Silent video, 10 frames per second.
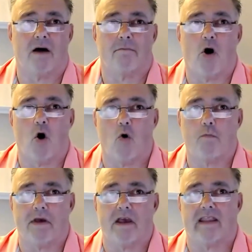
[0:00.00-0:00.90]

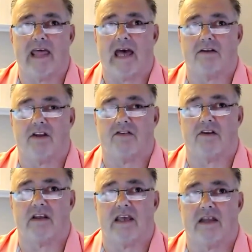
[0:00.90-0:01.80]
hoping that
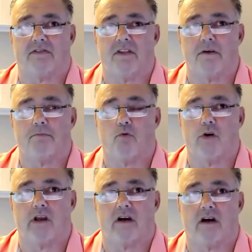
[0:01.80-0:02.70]
doesn't get to the
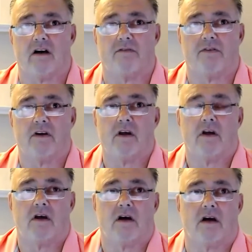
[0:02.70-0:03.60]
point of
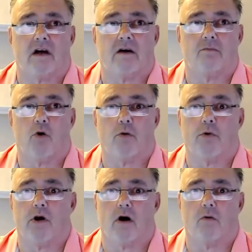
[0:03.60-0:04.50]
where
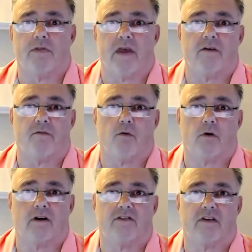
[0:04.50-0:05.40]
we are with
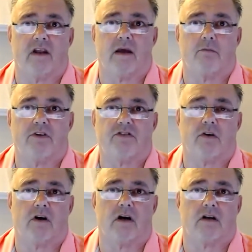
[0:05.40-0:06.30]
A4s, and then we
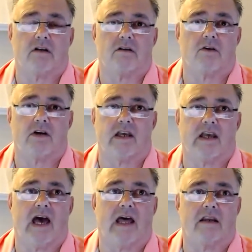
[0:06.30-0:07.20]
start
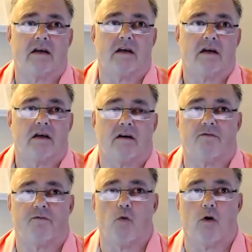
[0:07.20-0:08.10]
looking at
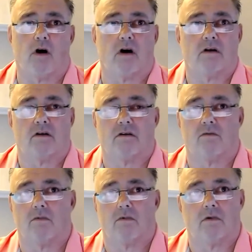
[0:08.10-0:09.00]
for
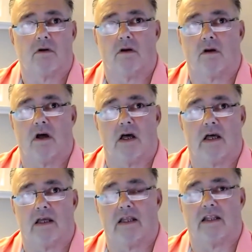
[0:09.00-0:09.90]

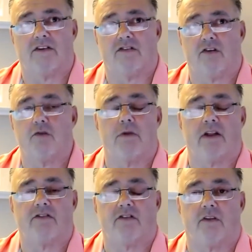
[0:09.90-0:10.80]
at least 2
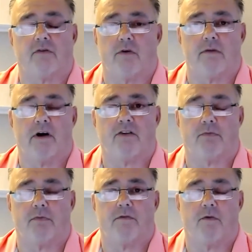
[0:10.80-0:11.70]
months to 3 months
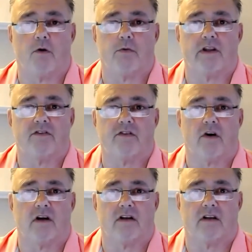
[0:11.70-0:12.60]
before we can
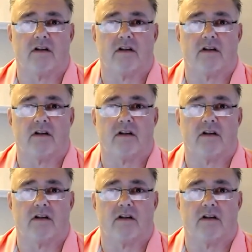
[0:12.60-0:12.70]
start